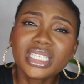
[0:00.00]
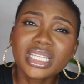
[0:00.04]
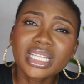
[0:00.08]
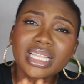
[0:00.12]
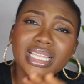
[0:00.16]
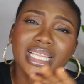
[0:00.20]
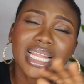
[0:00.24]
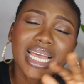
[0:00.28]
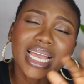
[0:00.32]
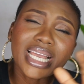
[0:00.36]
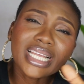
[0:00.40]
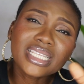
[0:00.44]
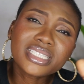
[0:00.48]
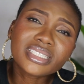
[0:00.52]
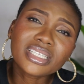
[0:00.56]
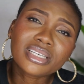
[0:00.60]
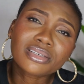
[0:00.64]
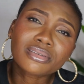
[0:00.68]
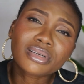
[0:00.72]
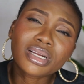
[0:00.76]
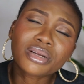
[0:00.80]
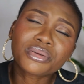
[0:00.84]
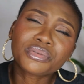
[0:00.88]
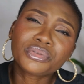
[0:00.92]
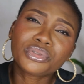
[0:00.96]
the lights
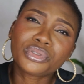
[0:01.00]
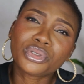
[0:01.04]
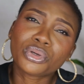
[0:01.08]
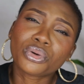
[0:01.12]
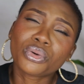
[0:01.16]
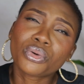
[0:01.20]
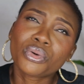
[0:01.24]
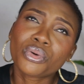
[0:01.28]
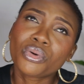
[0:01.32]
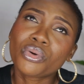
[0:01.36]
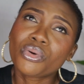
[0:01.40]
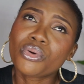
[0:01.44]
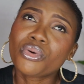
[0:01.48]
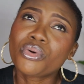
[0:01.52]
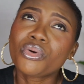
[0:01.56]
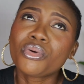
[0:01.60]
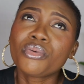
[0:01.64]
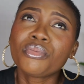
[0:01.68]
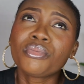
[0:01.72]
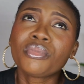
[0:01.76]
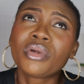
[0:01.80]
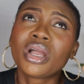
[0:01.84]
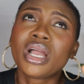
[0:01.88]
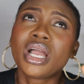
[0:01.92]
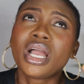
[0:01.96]
around your
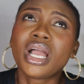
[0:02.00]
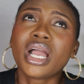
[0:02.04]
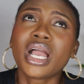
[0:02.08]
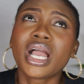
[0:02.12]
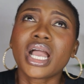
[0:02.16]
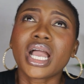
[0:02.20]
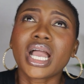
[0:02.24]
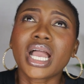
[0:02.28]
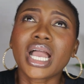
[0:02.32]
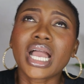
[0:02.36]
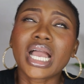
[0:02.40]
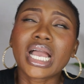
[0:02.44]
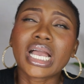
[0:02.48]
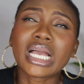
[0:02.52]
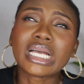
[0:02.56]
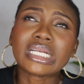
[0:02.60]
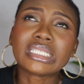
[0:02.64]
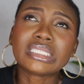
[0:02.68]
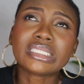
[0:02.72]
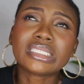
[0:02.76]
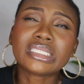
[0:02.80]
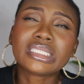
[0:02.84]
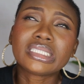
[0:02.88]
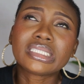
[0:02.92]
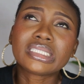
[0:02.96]
home
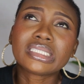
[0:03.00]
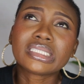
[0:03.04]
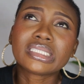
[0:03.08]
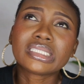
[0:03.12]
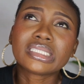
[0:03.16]
and